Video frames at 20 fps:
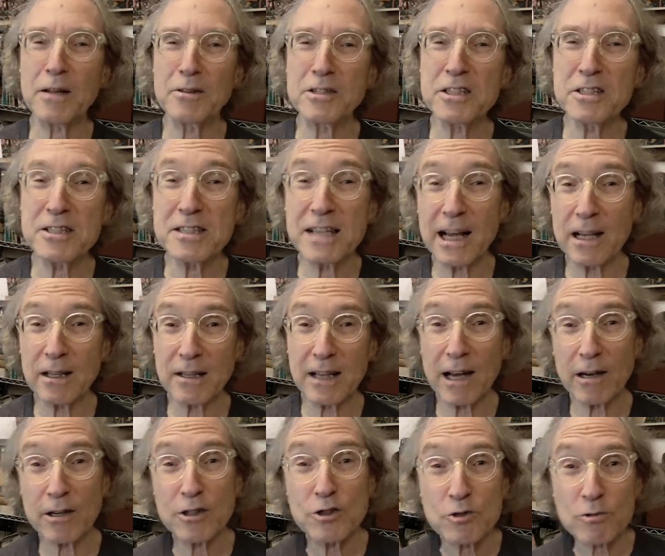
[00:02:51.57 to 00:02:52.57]
This is how
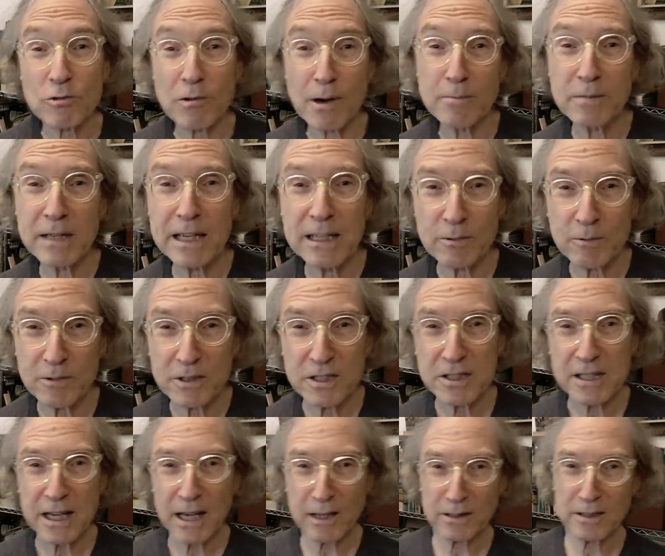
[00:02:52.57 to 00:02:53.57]
loud a drum kit would
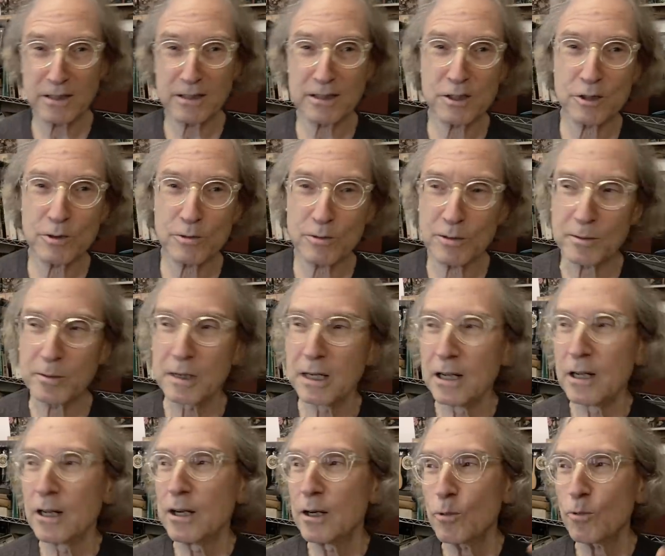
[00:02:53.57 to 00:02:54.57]
sound in this room.
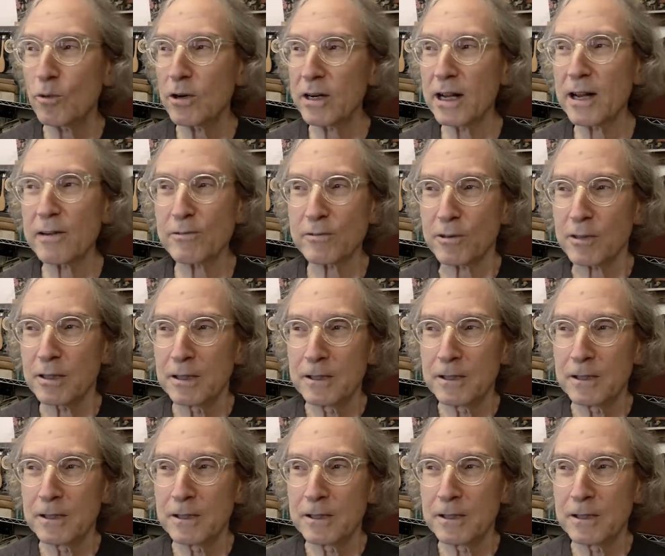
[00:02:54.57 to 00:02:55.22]
Whatever.